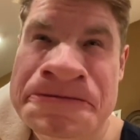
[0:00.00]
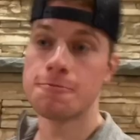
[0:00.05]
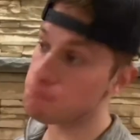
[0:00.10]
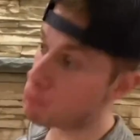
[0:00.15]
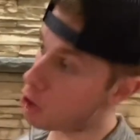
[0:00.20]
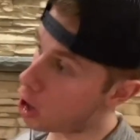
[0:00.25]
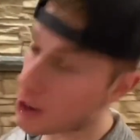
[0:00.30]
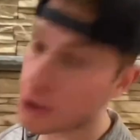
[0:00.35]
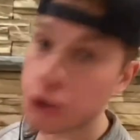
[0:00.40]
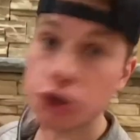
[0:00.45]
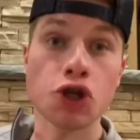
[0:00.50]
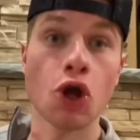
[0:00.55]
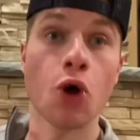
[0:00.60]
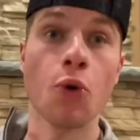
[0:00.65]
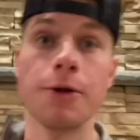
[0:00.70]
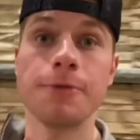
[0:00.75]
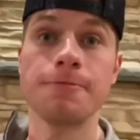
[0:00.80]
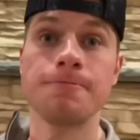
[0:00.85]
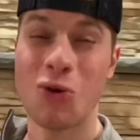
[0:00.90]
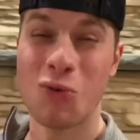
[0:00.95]
All right, let's do
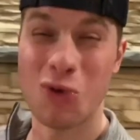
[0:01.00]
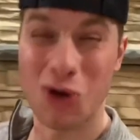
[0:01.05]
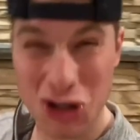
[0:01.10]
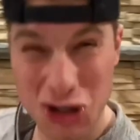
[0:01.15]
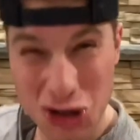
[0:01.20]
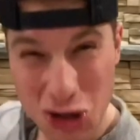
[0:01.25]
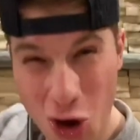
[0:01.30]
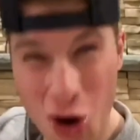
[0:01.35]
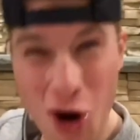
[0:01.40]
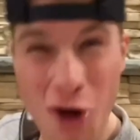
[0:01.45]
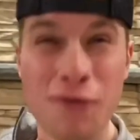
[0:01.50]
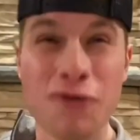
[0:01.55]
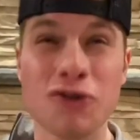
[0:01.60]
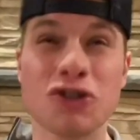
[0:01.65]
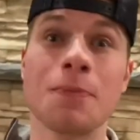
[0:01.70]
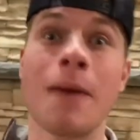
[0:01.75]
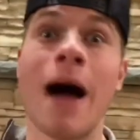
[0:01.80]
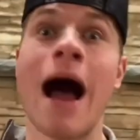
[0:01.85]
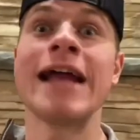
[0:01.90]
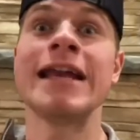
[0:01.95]
it. We're going to start off with
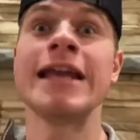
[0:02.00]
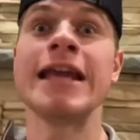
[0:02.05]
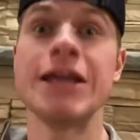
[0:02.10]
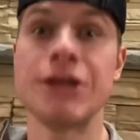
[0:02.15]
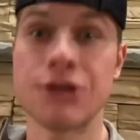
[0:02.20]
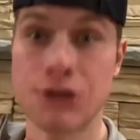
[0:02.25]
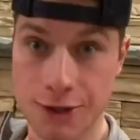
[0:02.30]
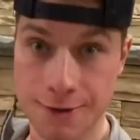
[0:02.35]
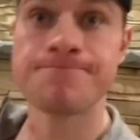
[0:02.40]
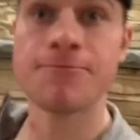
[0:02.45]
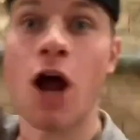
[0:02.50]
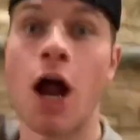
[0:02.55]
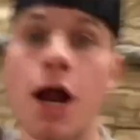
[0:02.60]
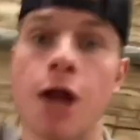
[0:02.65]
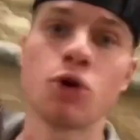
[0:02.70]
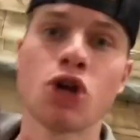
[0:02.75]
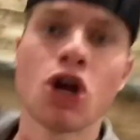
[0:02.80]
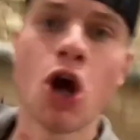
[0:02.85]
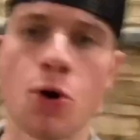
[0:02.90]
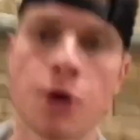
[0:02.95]
some high knees. All right, here
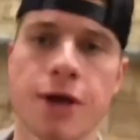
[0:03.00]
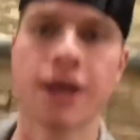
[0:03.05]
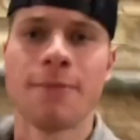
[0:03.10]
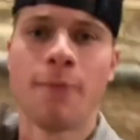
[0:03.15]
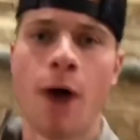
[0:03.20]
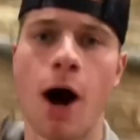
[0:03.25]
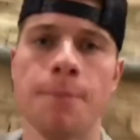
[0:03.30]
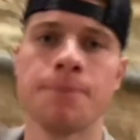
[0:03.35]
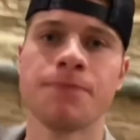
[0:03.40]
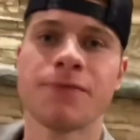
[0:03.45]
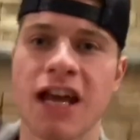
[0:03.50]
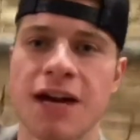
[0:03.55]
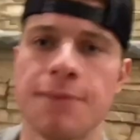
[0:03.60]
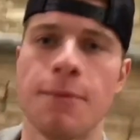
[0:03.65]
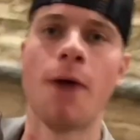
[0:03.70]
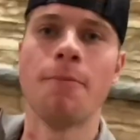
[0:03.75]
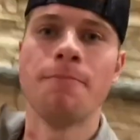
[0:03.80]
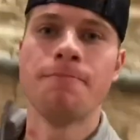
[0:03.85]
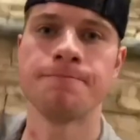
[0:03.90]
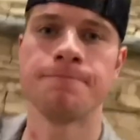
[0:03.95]
we go. Get them up. Get them
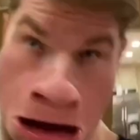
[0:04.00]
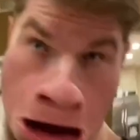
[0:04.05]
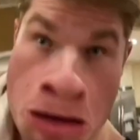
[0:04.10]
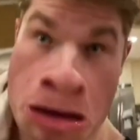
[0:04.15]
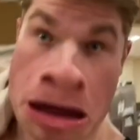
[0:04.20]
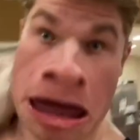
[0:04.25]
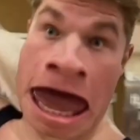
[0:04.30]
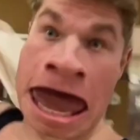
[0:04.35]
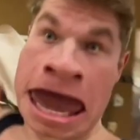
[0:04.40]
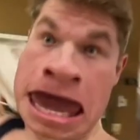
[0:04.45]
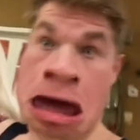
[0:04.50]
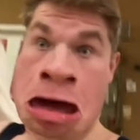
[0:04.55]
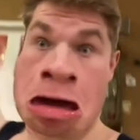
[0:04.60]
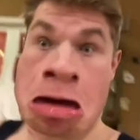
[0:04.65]
up. Okay.